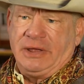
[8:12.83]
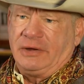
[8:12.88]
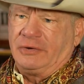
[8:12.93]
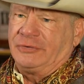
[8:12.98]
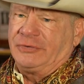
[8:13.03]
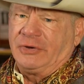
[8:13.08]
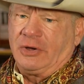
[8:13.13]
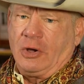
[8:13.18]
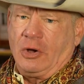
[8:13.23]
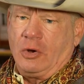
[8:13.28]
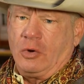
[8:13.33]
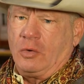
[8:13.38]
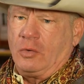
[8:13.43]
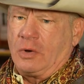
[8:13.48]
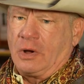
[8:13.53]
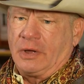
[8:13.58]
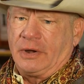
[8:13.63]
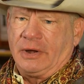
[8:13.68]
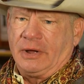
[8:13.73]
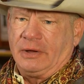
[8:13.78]
years ago,
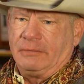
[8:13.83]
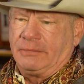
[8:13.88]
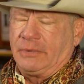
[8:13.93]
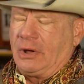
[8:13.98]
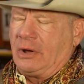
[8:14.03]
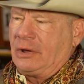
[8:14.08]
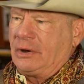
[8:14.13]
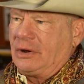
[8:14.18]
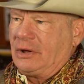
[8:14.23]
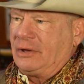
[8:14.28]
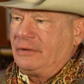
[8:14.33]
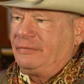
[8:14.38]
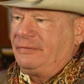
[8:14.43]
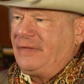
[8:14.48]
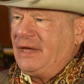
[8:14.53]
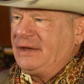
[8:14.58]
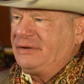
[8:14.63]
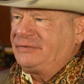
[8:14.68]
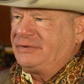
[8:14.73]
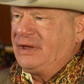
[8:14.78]
on a on a
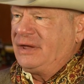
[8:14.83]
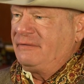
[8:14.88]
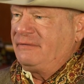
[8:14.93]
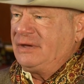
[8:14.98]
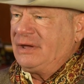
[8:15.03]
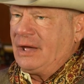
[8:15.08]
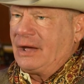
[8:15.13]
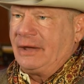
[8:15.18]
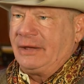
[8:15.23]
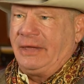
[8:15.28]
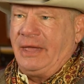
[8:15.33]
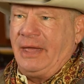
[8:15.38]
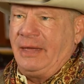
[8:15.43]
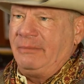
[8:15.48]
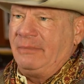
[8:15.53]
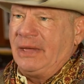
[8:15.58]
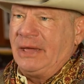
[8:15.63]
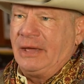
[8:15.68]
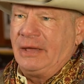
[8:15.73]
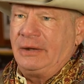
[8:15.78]
Thanksgiving, I
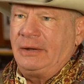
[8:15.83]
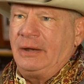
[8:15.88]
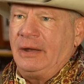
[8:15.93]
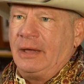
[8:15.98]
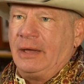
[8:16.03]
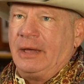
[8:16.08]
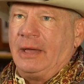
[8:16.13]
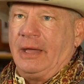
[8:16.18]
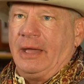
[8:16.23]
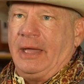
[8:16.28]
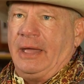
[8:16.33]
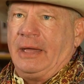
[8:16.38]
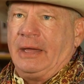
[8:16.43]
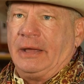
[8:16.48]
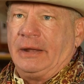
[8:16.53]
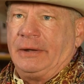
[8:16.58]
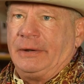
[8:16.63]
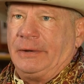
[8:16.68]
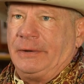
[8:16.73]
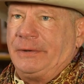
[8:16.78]
came in
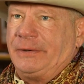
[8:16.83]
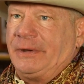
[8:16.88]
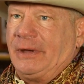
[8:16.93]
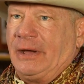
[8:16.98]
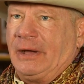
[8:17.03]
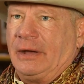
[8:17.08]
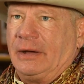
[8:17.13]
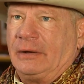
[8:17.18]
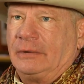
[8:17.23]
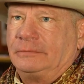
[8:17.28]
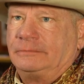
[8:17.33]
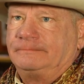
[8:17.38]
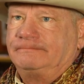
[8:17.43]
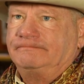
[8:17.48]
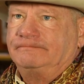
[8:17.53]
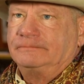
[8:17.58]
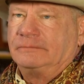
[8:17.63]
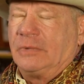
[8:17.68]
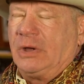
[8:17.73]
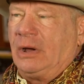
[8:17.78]
and uh,
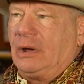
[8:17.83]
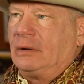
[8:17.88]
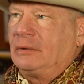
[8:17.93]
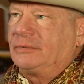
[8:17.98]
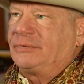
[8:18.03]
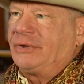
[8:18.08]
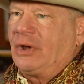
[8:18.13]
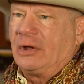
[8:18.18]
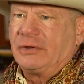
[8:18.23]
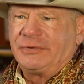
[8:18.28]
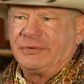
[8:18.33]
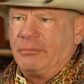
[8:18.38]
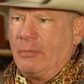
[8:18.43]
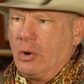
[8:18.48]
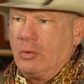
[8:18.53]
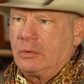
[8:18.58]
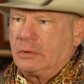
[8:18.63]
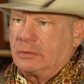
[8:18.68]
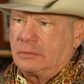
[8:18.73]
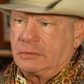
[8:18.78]
saw
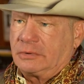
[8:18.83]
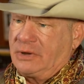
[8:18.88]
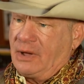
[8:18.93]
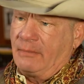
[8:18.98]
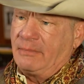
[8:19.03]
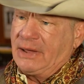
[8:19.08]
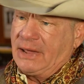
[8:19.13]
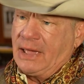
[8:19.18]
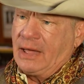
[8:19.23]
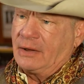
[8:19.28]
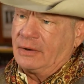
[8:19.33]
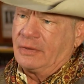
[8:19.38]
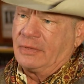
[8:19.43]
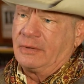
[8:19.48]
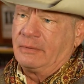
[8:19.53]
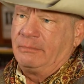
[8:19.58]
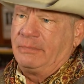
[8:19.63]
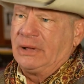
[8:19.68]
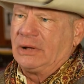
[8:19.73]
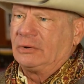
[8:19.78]
smoke coming out of
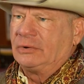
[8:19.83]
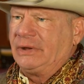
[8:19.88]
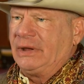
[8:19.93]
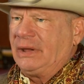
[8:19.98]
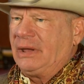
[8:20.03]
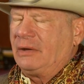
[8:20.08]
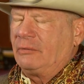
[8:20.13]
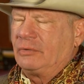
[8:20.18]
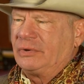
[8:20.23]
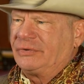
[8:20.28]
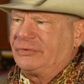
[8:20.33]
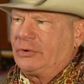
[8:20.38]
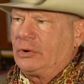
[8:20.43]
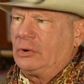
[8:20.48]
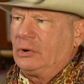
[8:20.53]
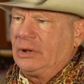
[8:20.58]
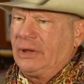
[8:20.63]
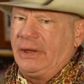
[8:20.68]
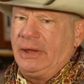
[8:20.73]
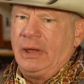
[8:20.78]
the building. It was
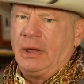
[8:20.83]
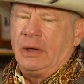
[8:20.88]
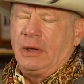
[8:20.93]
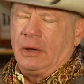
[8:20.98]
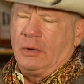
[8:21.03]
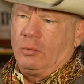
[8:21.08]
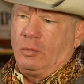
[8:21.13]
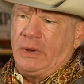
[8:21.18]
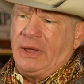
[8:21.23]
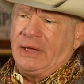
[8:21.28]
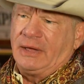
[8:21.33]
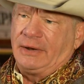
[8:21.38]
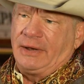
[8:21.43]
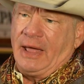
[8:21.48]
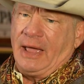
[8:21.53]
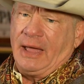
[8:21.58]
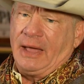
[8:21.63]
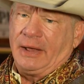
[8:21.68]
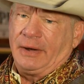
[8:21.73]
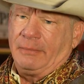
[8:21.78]
early. We had
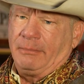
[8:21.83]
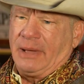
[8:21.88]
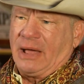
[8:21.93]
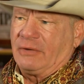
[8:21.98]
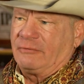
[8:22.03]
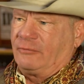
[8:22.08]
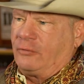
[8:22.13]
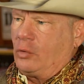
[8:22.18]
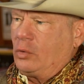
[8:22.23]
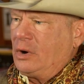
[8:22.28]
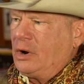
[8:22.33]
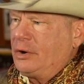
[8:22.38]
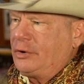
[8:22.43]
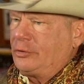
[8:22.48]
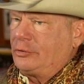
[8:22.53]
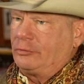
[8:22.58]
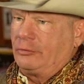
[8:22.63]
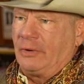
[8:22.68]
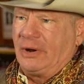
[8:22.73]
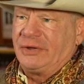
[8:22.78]
had about
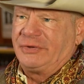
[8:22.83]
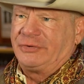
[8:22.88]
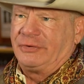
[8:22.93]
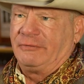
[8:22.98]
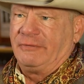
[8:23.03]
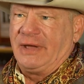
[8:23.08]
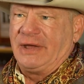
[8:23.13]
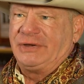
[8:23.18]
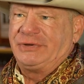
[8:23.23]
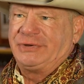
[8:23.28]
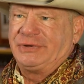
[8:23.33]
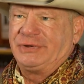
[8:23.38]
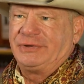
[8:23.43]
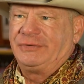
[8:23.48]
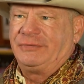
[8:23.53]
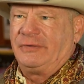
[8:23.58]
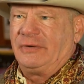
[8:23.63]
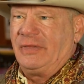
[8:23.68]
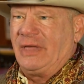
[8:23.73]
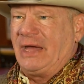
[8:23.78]
400
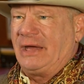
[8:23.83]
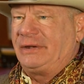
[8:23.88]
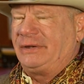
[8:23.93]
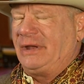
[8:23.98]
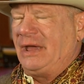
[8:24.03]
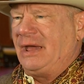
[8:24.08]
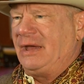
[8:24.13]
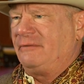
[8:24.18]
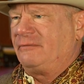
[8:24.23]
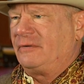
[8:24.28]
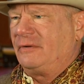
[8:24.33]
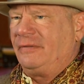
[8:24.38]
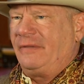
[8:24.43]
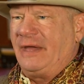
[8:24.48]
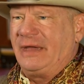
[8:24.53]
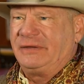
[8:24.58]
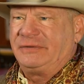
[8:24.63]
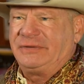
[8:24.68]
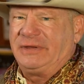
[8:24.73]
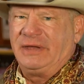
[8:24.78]
reservations for that day for
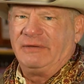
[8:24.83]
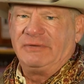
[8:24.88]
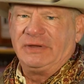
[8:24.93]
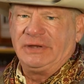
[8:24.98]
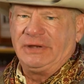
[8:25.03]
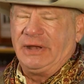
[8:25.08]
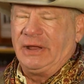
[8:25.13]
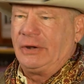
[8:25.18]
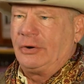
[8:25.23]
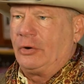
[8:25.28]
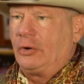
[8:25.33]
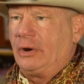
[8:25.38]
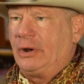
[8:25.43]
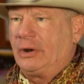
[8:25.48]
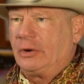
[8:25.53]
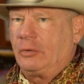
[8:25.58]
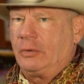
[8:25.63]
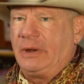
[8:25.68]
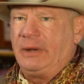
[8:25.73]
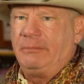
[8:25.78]
Thanksgiving dinner
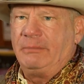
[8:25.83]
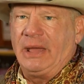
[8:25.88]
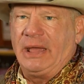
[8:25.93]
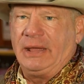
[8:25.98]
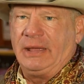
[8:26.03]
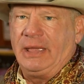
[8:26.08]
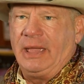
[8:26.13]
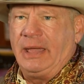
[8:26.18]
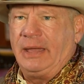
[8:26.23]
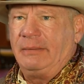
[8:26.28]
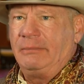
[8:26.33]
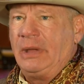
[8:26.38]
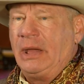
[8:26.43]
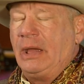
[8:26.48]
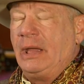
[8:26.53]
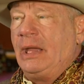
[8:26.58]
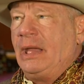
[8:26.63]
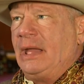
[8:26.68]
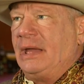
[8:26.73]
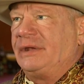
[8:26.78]
and a Green Bay game.
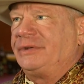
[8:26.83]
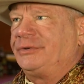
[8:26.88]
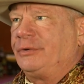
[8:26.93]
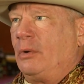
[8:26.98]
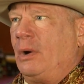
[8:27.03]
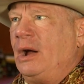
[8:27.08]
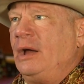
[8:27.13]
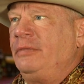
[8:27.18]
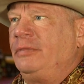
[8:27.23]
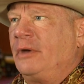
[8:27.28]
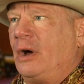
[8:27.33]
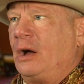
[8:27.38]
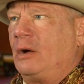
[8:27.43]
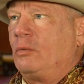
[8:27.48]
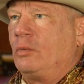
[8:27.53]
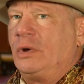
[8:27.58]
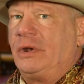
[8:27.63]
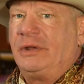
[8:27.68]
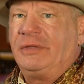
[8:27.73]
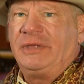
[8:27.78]
And so I
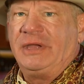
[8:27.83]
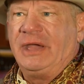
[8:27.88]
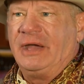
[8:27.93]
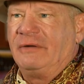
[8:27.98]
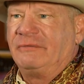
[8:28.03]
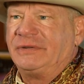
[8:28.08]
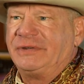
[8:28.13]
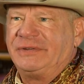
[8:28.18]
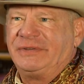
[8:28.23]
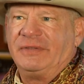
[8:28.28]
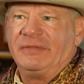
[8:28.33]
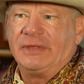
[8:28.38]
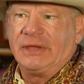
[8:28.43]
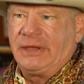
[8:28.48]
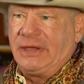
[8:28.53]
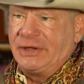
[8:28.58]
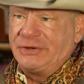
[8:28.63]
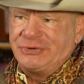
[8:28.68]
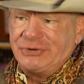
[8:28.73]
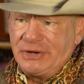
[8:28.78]
thought one of the ovens in the
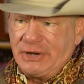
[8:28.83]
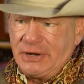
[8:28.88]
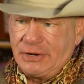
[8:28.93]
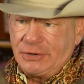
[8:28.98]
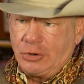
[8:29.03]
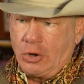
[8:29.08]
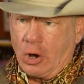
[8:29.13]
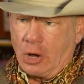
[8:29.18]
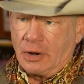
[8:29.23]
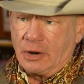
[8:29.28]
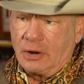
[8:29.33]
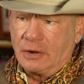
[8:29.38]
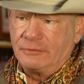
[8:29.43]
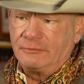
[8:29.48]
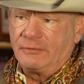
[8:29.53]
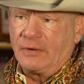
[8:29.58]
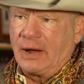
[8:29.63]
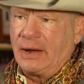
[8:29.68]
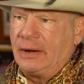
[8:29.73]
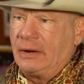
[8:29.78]
kitchen had caught on
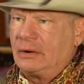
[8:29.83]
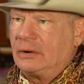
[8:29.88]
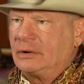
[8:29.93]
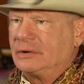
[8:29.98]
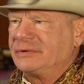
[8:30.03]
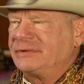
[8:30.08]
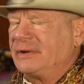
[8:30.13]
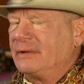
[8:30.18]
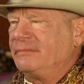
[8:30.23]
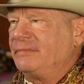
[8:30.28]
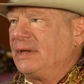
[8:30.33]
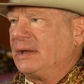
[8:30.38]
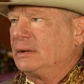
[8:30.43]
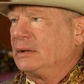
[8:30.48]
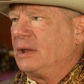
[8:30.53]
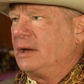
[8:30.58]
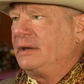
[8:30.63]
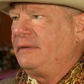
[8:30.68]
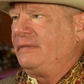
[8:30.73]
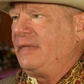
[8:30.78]
fire or
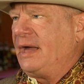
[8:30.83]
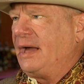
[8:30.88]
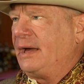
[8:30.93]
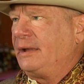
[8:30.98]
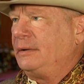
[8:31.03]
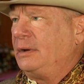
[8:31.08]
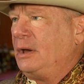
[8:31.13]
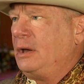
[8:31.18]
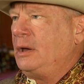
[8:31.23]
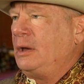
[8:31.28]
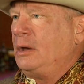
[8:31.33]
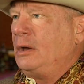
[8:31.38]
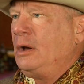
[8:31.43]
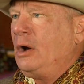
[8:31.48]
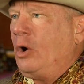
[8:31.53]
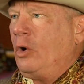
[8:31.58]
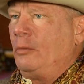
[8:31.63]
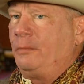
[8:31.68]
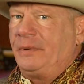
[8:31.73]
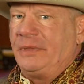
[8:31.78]
something like that.
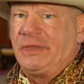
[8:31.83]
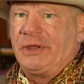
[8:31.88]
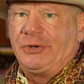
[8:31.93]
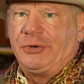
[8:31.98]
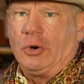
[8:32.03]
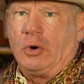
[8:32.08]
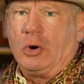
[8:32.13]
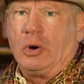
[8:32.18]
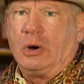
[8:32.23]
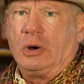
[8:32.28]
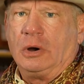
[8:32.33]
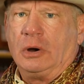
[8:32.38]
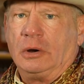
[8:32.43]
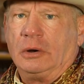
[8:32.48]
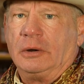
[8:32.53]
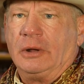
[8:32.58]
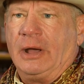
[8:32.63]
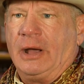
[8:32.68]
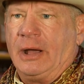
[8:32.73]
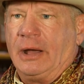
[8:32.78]
Opened the
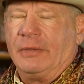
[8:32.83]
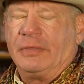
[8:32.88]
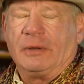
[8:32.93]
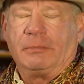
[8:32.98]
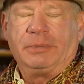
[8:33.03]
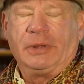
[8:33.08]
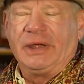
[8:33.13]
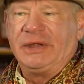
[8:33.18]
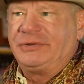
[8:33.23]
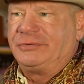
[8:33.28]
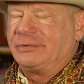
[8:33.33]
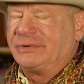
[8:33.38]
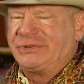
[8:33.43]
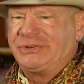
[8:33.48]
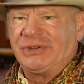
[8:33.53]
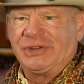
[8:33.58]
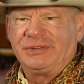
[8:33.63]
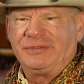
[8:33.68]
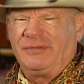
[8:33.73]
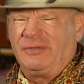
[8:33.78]
door, uh, the place was
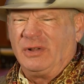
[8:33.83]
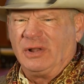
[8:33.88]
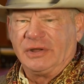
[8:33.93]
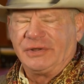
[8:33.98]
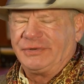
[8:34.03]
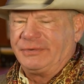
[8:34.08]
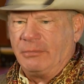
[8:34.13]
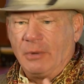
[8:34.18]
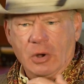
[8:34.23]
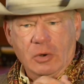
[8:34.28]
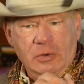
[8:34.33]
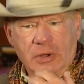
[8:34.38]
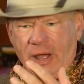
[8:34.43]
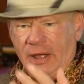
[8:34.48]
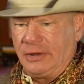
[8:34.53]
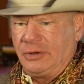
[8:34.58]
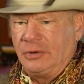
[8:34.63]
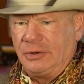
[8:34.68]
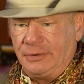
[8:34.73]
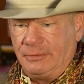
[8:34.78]
just full of smoke.
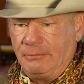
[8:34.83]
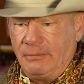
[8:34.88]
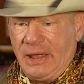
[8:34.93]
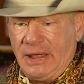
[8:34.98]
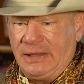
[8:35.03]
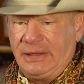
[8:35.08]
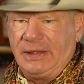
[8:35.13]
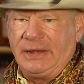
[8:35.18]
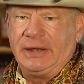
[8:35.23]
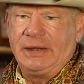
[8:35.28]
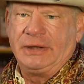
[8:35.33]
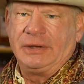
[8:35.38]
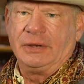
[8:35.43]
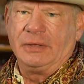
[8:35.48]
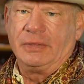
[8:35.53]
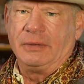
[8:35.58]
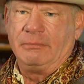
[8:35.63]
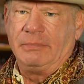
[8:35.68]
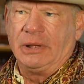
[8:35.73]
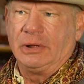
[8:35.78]
I couldn't make it
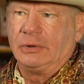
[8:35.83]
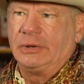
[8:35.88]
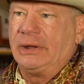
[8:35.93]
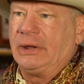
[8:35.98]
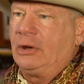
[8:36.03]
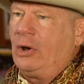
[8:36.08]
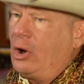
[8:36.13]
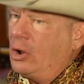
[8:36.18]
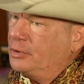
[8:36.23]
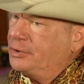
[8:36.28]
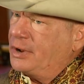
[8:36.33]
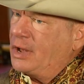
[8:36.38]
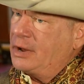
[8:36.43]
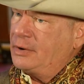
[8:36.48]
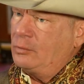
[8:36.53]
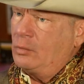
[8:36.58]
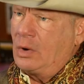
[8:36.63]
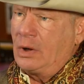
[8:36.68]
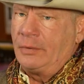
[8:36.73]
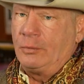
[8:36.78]
into the building. Called
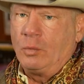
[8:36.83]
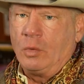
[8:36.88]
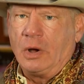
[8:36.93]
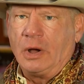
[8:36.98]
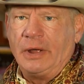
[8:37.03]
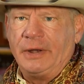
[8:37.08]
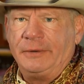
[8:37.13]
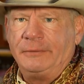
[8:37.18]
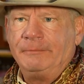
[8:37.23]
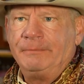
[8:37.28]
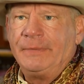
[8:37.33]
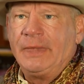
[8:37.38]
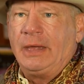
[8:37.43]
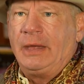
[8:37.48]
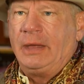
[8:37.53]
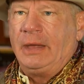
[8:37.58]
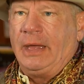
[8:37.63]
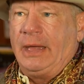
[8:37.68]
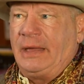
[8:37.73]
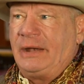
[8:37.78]
911.
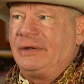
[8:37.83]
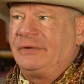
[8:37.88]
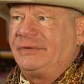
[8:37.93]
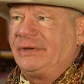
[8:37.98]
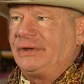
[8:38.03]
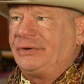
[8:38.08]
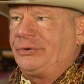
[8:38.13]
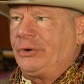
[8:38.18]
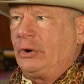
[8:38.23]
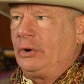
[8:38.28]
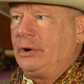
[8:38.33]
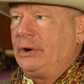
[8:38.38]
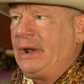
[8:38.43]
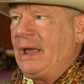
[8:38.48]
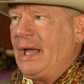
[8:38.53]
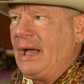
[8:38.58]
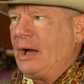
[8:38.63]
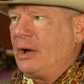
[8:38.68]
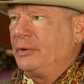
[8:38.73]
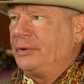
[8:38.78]
And as it turned
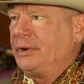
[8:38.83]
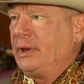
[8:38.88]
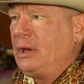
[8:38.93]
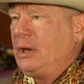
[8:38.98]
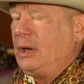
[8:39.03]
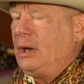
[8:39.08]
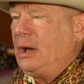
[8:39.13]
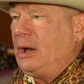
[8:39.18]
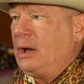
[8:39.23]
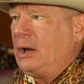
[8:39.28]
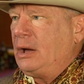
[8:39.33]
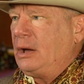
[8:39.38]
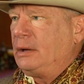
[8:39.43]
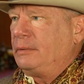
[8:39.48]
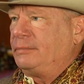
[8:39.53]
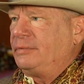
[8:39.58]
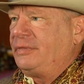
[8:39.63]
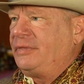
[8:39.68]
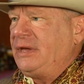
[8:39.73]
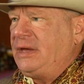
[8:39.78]
out,
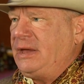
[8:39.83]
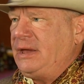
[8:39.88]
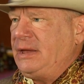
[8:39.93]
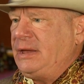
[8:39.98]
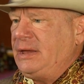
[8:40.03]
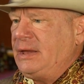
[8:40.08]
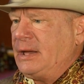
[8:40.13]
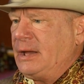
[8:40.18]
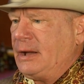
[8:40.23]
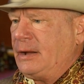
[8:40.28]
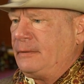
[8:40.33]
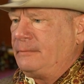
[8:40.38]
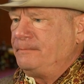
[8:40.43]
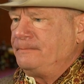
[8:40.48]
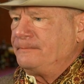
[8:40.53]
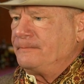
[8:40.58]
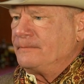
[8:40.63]
uh, the uh,